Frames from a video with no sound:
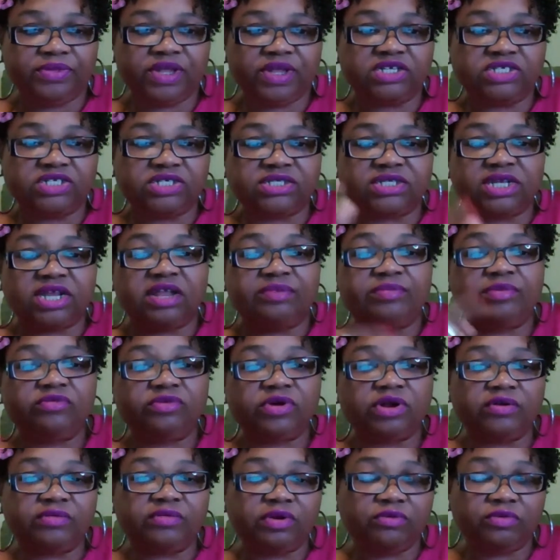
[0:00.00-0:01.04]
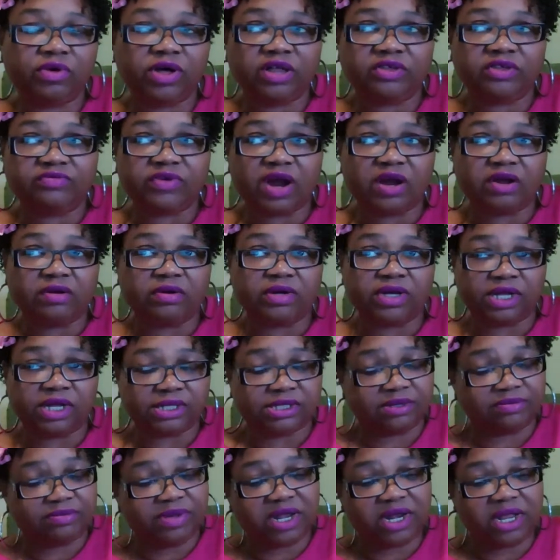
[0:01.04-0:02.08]
And she said, Let me run over to Wells Fargo and
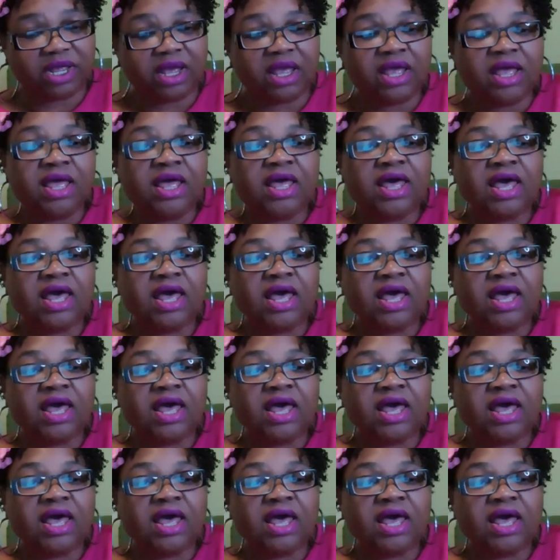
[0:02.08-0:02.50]
get some money.